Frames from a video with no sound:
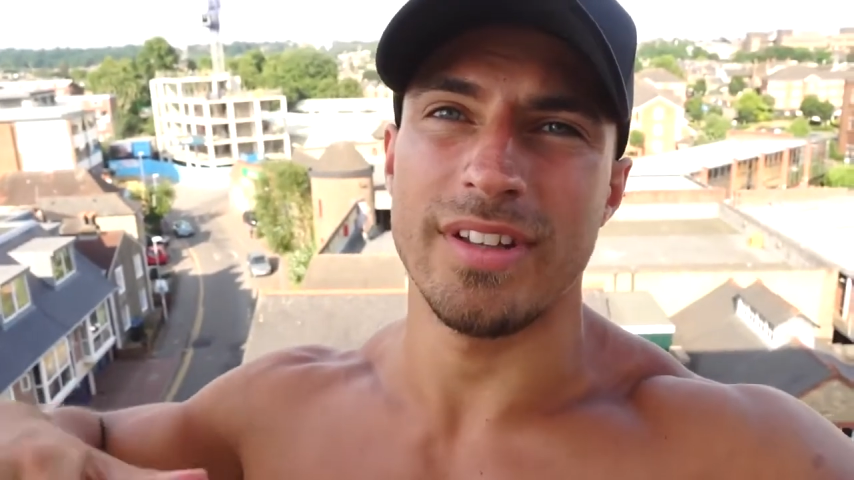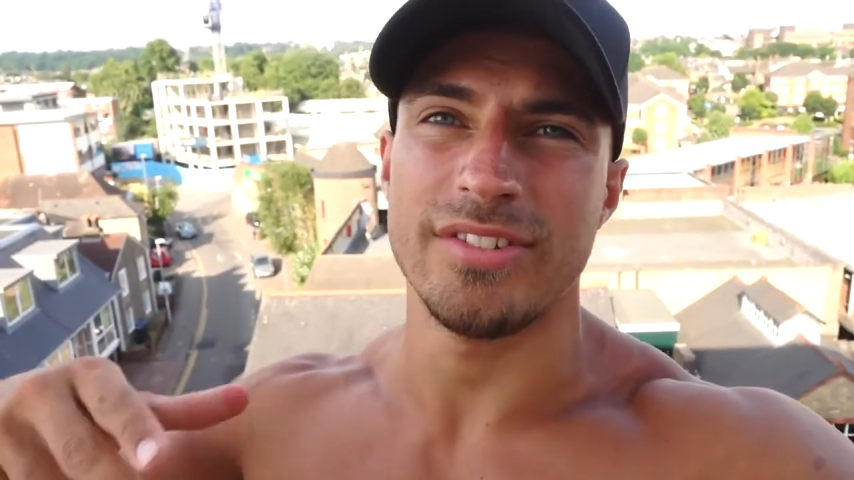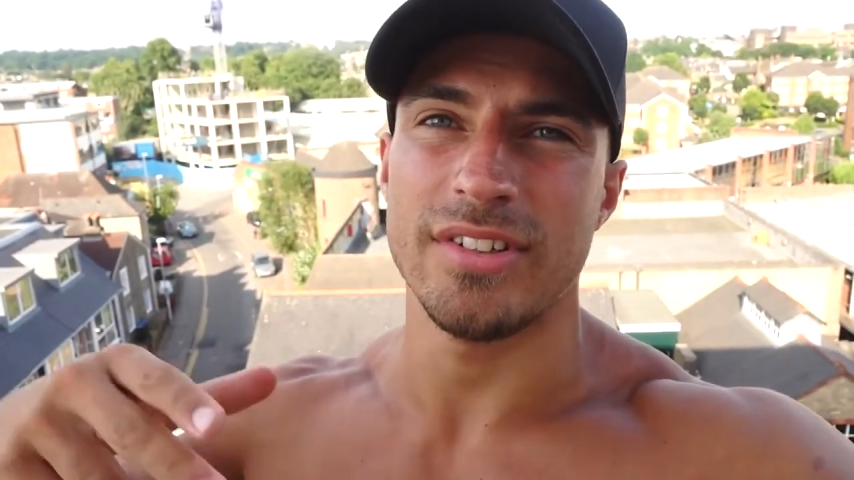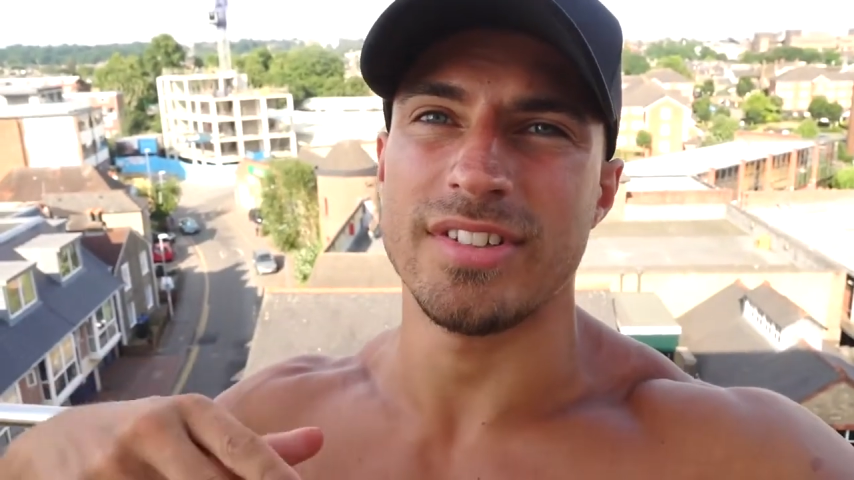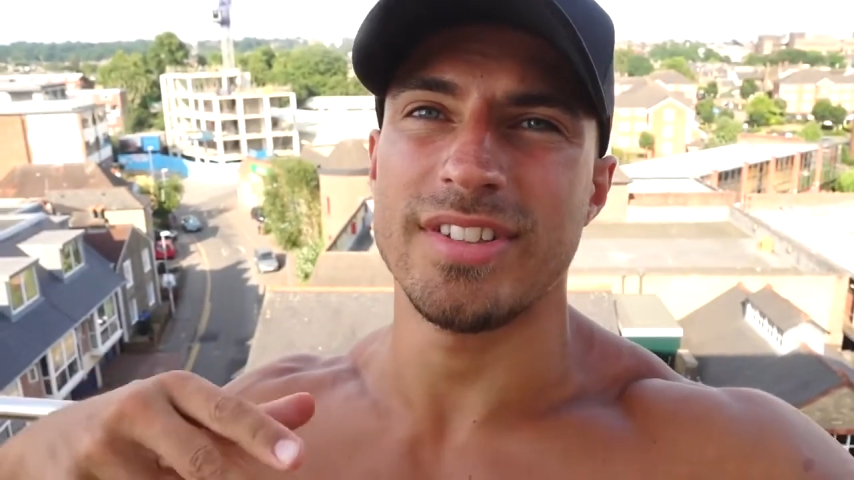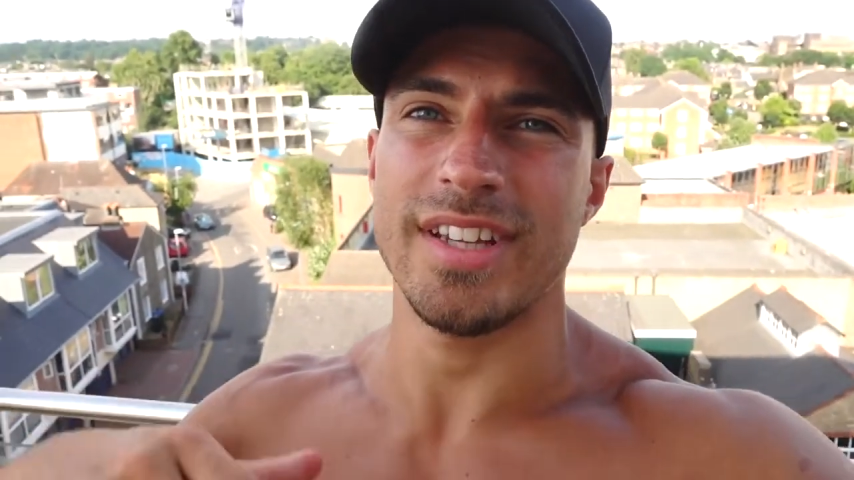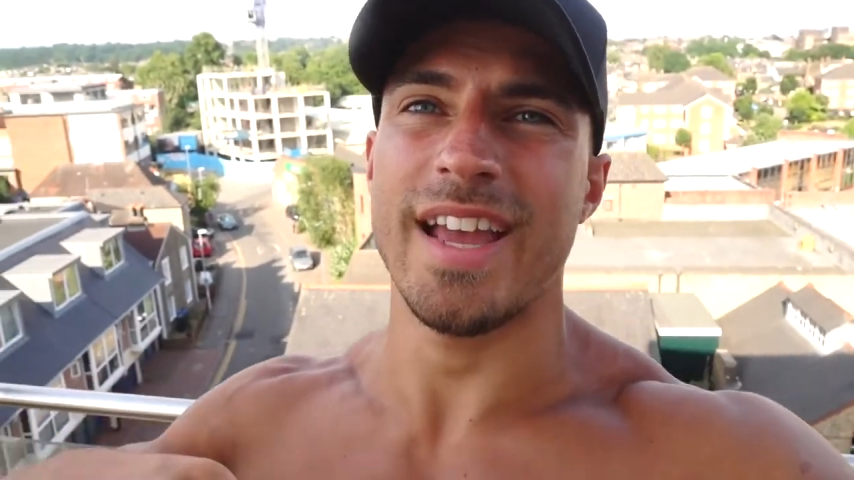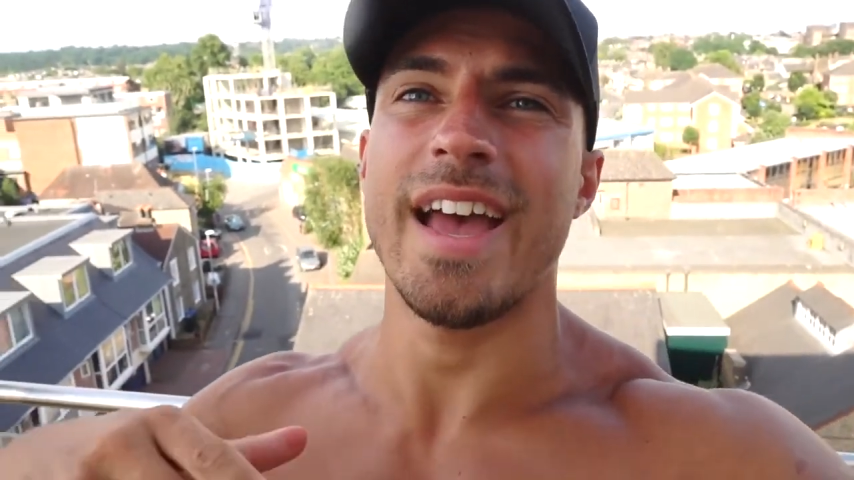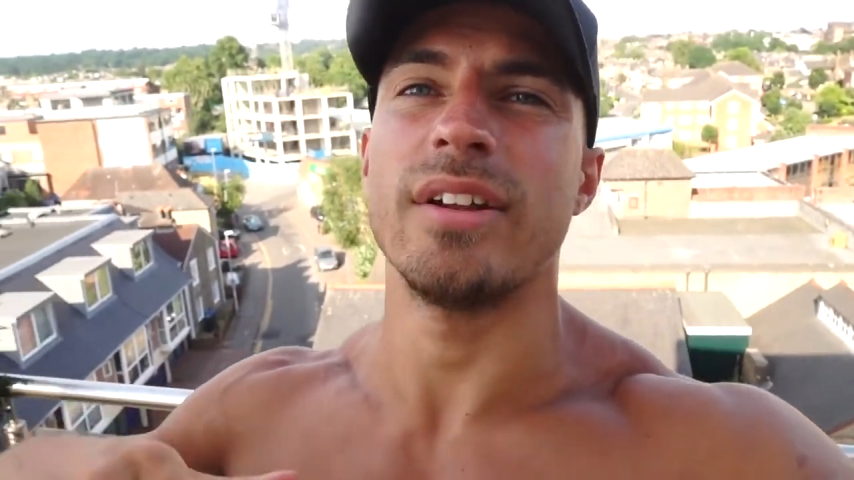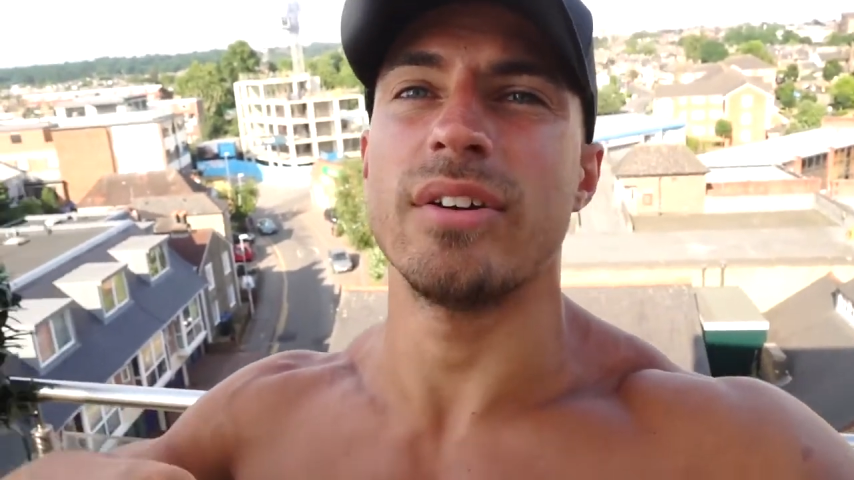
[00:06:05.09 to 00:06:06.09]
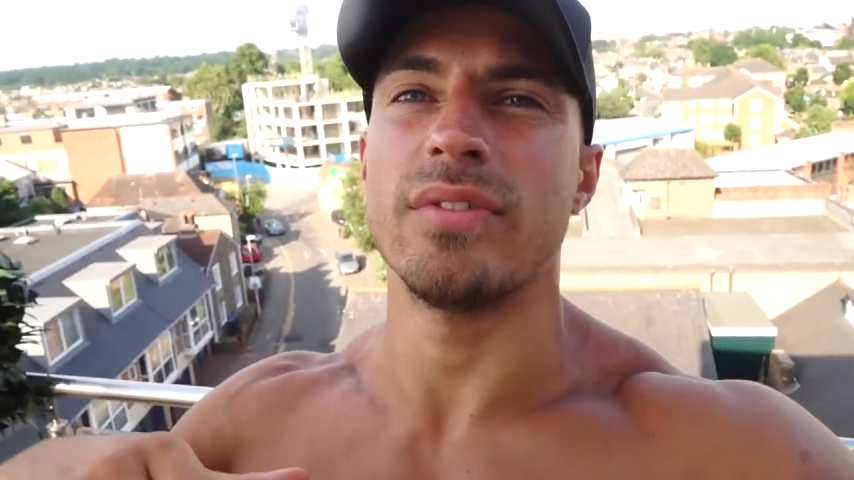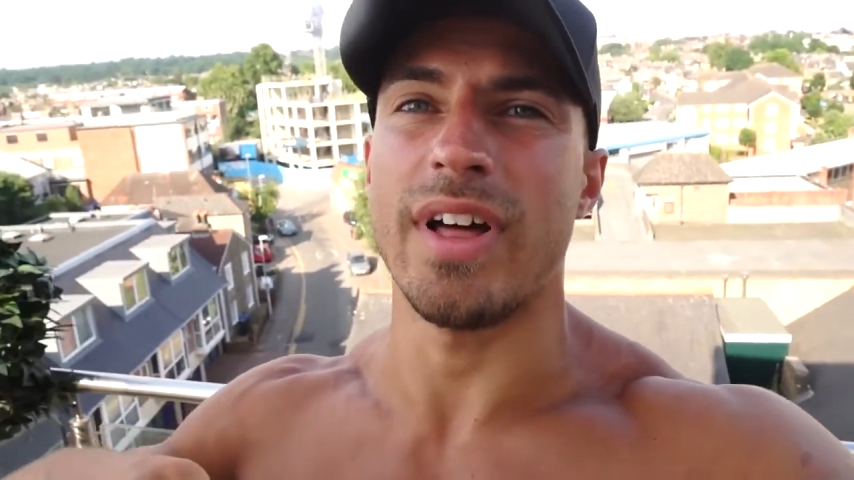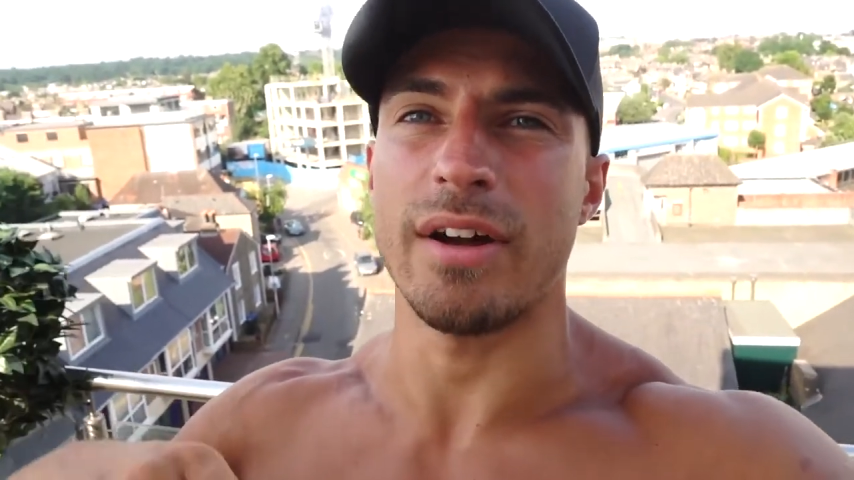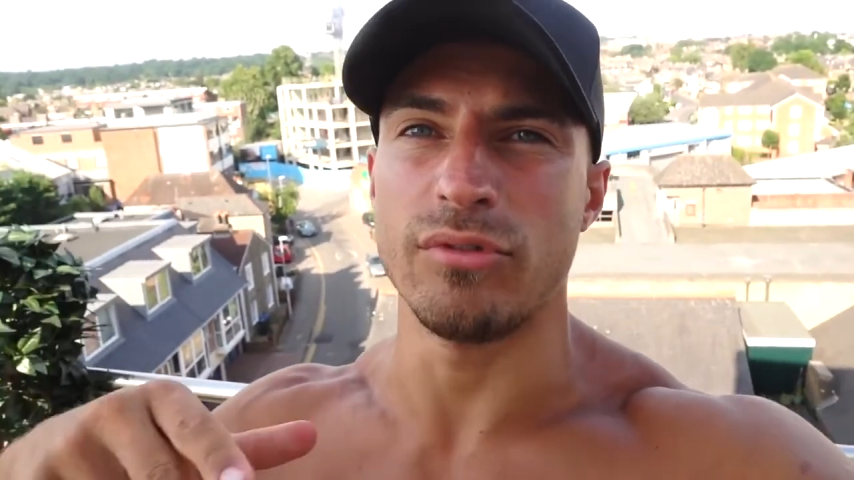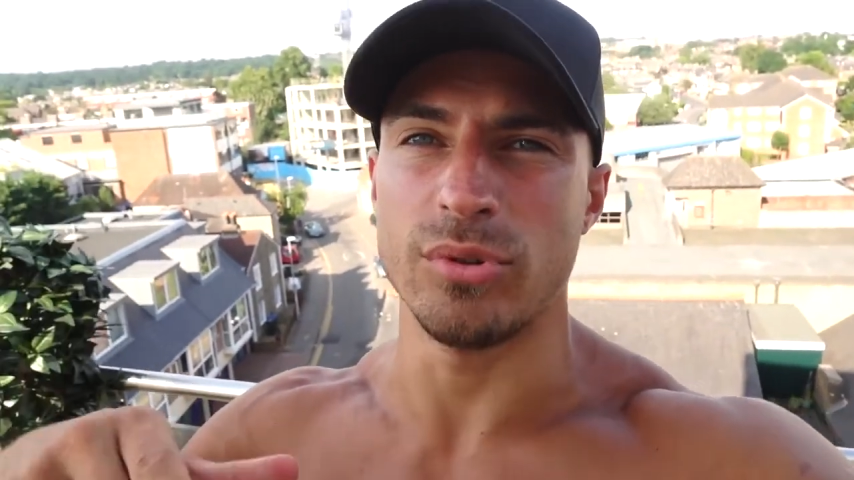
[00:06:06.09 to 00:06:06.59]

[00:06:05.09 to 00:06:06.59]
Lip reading: and he's done a sick edit of that